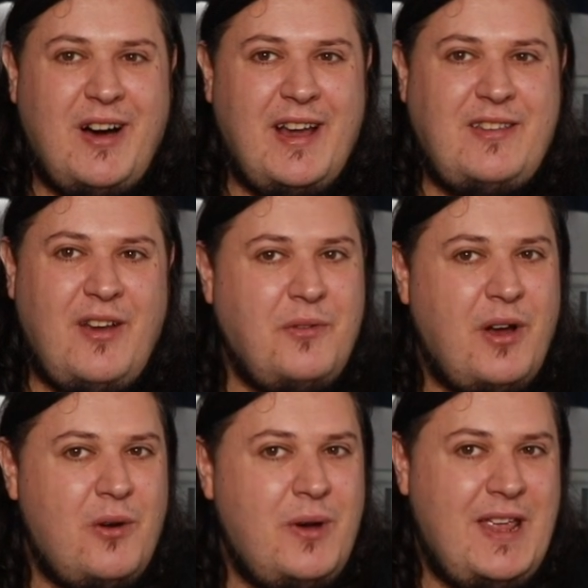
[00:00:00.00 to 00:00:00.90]
I don't
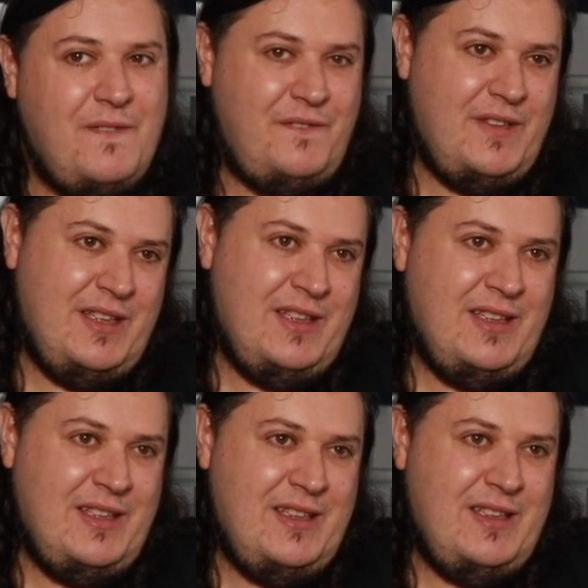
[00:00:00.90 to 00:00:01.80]
know if
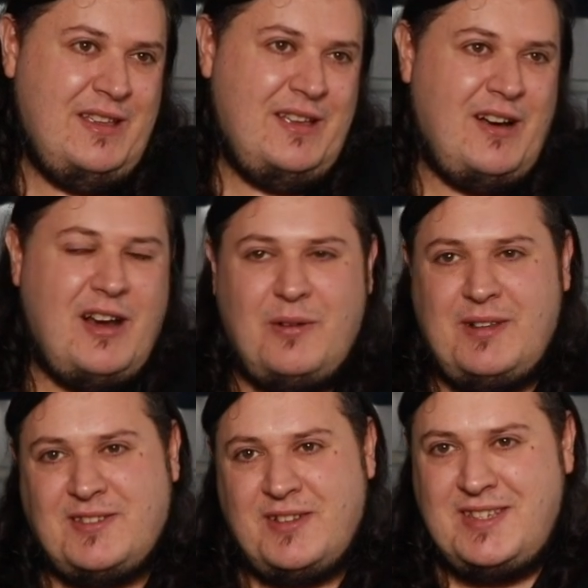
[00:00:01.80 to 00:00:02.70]
I know it
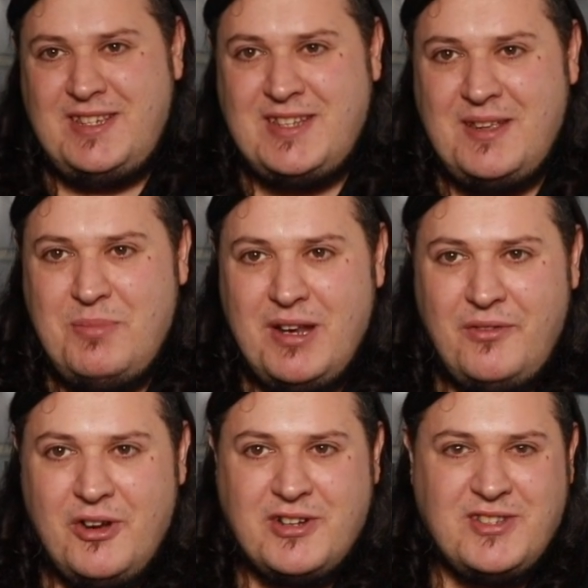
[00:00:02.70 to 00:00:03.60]
does on the 16-bit
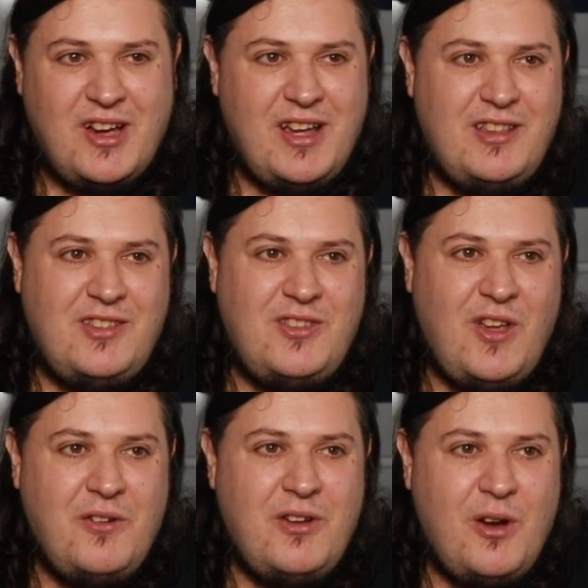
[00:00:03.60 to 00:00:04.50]
versions. I
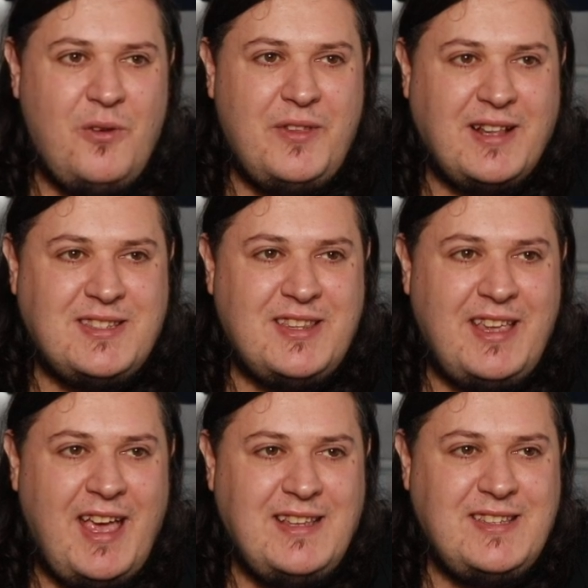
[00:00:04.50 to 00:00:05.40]
don't know if that's the
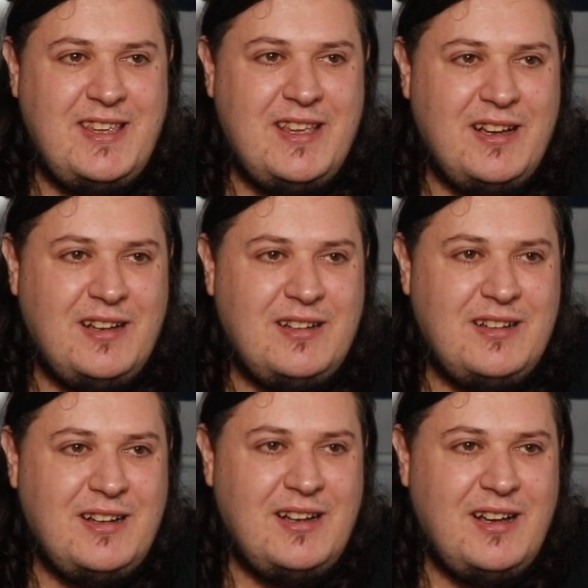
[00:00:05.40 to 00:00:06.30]
case here.
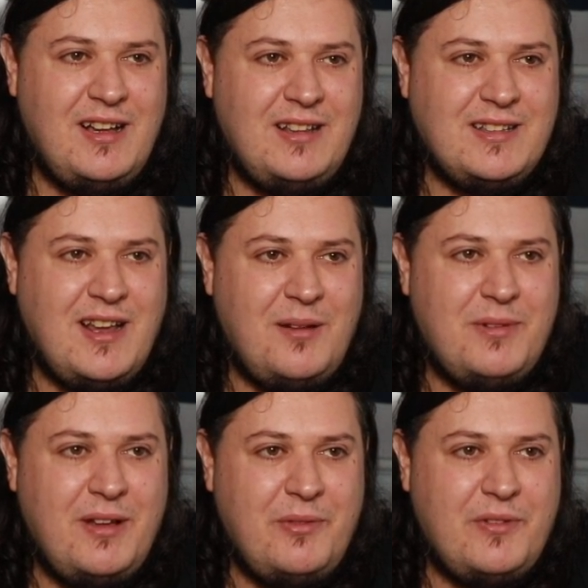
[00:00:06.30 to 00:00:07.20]
Let's go,
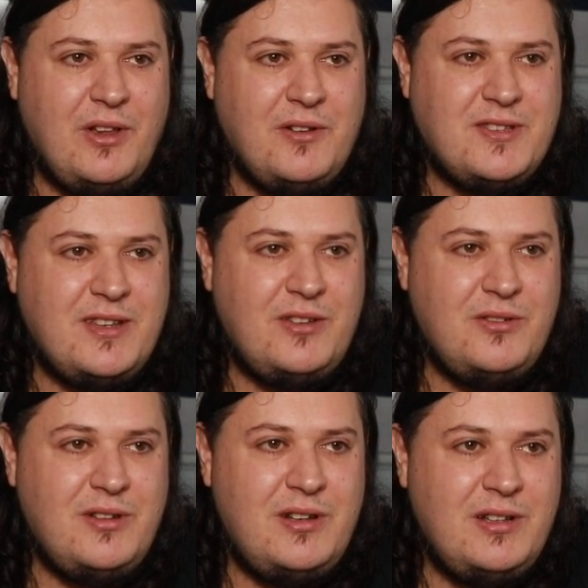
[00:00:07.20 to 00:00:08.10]
and we've closed it.
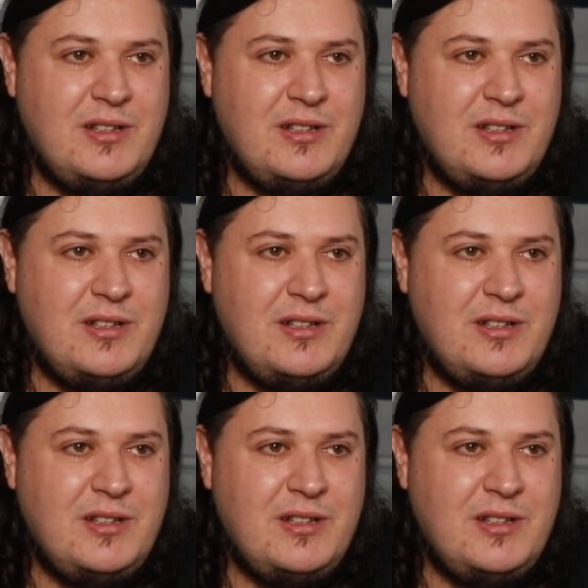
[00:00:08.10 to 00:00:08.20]
Good.